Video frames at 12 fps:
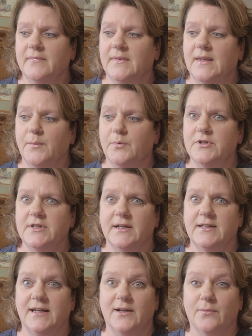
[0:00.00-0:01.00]
They
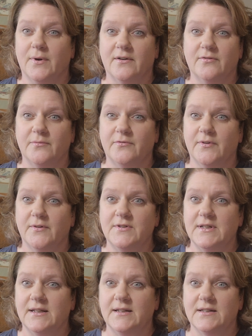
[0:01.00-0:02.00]
project anywhere from
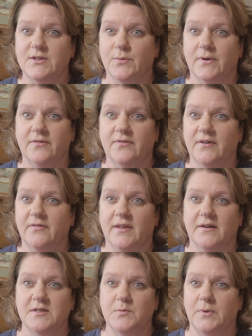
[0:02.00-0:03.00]
15 to
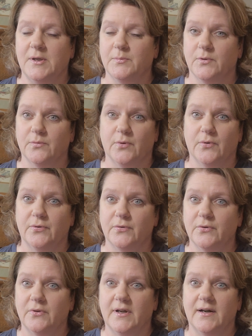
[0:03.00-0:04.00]
25,000 people roll
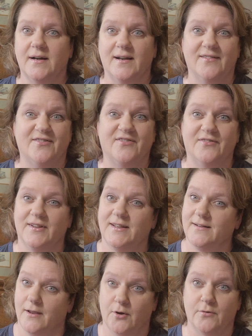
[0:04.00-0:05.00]
through there if
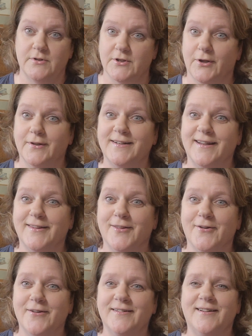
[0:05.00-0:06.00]
it goes all day
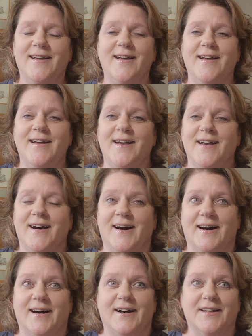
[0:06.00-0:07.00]
long.
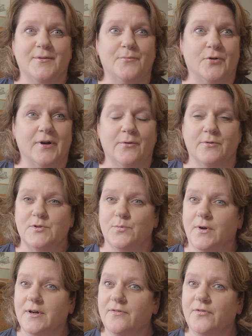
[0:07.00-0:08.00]
The morning was
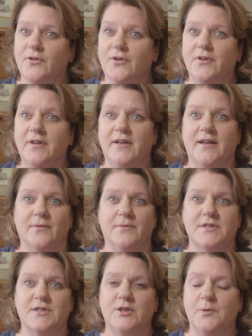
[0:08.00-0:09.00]
wonderful. It
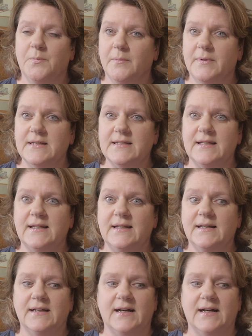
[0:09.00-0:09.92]
was super busy.